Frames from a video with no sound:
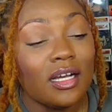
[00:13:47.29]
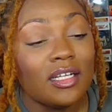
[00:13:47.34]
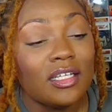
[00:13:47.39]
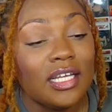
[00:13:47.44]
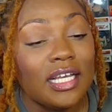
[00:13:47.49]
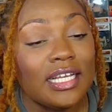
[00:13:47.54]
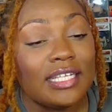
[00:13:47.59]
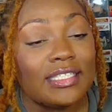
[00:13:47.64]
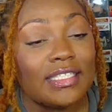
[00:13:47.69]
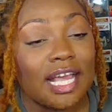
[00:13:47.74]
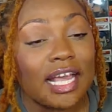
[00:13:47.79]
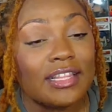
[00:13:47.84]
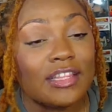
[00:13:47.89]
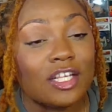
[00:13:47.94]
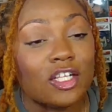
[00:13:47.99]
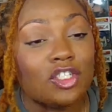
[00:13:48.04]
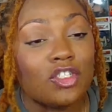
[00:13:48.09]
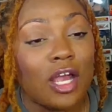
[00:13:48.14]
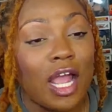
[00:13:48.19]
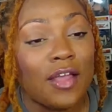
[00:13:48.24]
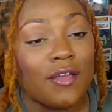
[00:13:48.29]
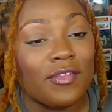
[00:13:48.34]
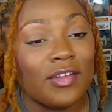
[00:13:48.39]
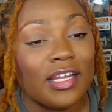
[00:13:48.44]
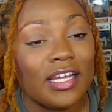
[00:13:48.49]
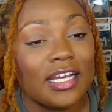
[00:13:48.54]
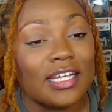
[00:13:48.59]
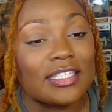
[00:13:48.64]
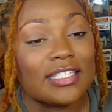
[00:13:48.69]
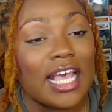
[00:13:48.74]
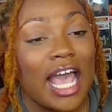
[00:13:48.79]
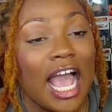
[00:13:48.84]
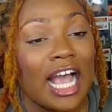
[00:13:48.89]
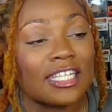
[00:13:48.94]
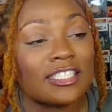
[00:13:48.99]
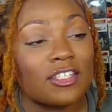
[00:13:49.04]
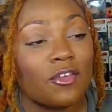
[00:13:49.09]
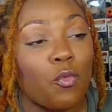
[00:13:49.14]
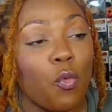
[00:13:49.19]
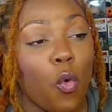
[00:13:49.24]
He's like, the trifling
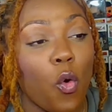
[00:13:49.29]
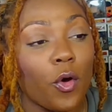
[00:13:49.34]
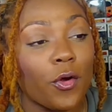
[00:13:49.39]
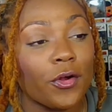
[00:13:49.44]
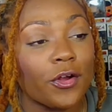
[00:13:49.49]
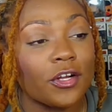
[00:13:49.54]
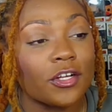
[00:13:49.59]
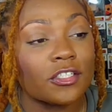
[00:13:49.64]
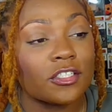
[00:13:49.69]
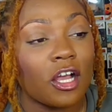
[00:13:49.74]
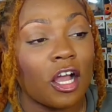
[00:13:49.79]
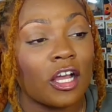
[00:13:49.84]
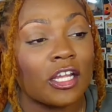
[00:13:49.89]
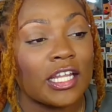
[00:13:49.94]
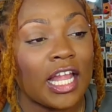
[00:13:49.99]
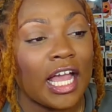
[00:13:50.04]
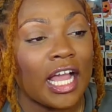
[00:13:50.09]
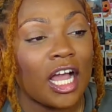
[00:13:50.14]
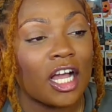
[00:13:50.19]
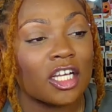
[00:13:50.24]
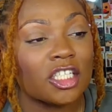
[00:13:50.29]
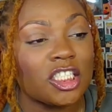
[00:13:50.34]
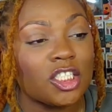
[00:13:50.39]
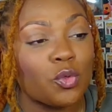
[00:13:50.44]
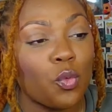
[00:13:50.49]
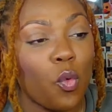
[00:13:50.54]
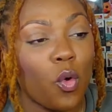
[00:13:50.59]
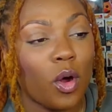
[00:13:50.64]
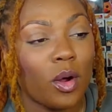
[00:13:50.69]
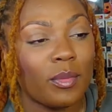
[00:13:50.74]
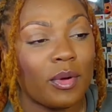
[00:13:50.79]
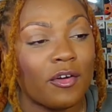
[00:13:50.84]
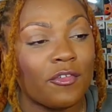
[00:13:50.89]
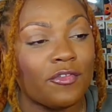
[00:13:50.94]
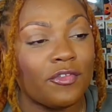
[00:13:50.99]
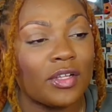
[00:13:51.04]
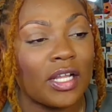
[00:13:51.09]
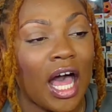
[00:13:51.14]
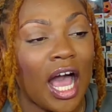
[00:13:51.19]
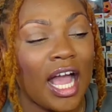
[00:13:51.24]
attacks of warriors are like a swarm of
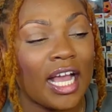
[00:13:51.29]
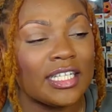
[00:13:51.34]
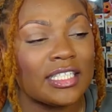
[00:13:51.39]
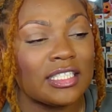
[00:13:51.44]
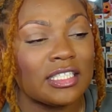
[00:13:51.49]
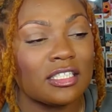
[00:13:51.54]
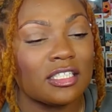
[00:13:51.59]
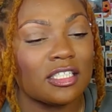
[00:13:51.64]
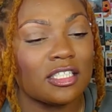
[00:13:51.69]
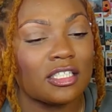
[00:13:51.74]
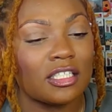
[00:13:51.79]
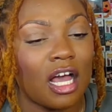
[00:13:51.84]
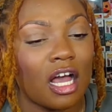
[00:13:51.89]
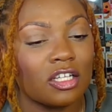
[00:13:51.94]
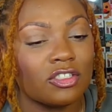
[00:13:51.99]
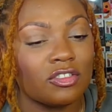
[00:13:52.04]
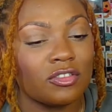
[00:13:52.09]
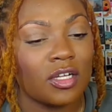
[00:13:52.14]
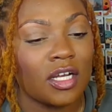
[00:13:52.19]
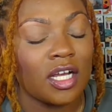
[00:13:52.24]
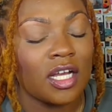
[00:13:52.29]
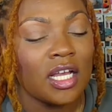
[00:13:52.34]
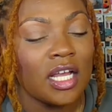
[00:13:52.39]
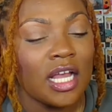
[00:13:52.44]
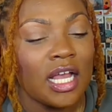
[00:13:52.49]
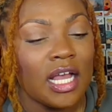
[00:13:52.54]
flies to Cassandra.